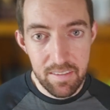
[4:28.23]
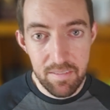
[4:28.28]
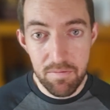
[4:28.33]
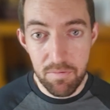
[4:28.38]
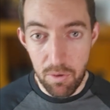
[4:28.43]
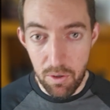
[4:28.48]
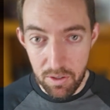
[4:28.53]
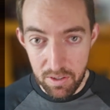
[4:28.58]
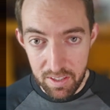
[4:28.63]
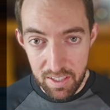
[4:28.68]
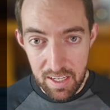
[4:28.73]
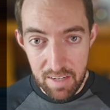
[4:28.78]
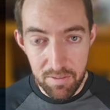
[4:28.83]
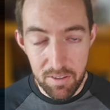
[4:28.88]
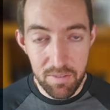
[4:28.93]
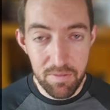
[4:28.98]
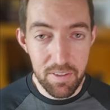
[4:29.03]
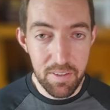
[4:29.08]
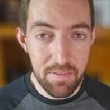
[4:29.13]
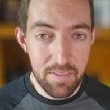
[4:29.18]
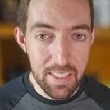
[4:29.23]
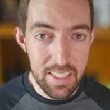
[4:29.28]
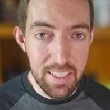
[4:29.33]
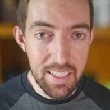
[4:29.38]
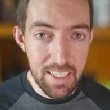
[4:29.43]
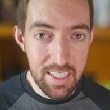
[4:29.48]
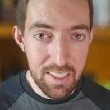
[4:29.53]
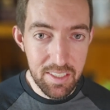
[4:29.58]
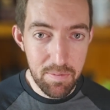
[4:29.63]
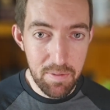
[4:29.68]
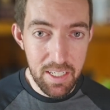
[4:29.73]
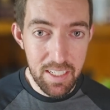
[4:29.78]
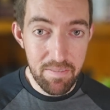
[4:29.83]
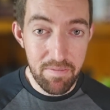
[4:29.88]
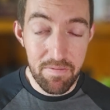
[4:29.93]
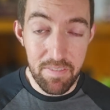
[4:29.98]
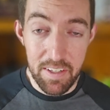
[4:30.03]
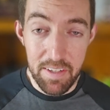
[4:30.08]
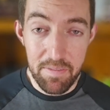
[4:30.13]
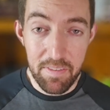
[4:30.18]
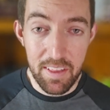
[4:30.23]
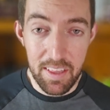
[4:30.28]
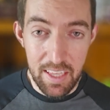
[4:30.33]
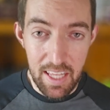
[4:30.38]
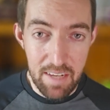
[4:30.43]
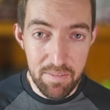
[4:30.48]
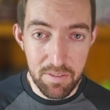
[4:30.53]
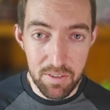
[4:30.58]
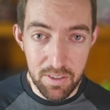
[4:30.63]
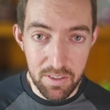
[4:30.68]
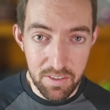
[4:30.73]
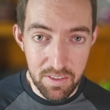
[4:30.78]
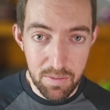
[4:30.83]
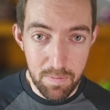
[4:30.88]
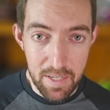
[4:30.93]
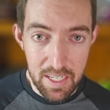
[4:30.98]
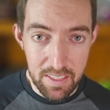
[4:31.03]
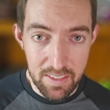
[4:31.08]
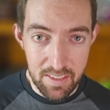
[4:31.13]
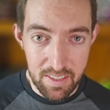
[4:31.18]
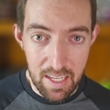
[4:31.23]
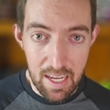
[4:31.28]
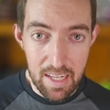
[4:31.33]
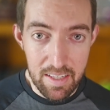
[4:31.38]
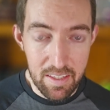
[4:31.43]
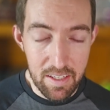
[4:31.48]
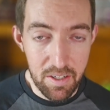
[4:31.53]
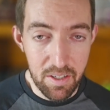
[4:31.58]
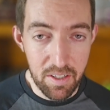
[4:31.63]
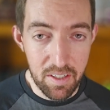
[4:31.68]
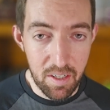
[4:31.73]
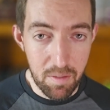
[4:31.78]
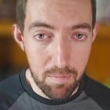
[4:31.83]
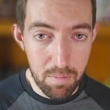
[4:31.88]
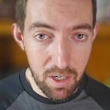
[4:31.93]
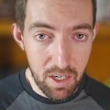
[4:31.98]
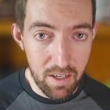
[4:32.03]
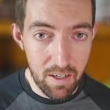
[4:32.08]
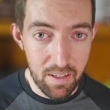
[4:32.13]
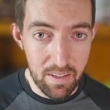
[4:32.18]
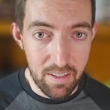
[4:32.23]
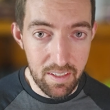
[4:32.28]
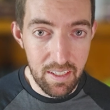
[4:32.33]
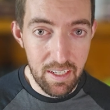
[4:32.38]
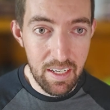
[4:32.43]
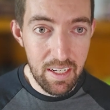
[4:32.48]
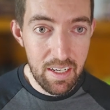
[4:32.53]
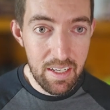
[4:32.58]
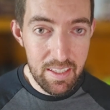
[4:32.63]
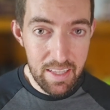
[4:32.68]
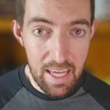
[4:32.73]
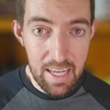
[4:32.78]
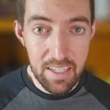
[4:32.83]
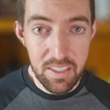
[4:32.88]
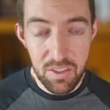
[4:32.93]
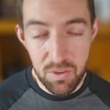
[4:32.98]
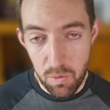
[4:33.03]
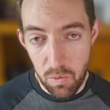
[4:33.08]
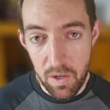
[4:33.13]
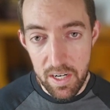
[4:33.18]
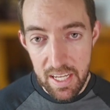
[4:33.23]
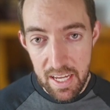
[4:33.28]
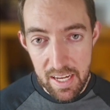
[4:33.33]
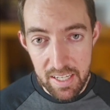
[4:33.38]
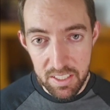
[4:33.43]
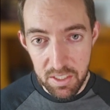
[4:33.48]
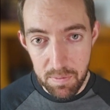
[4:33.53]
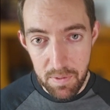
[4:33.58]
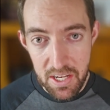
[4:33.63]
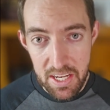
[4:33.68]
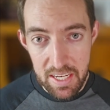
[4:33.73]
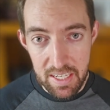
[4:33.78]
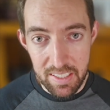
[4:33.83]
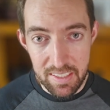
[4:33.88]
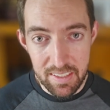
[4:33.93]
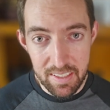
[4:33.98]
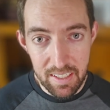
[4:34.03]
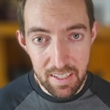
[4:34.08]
4th level, 15 HP. 5th level spell slot that you're going to burn, that is 20 HP.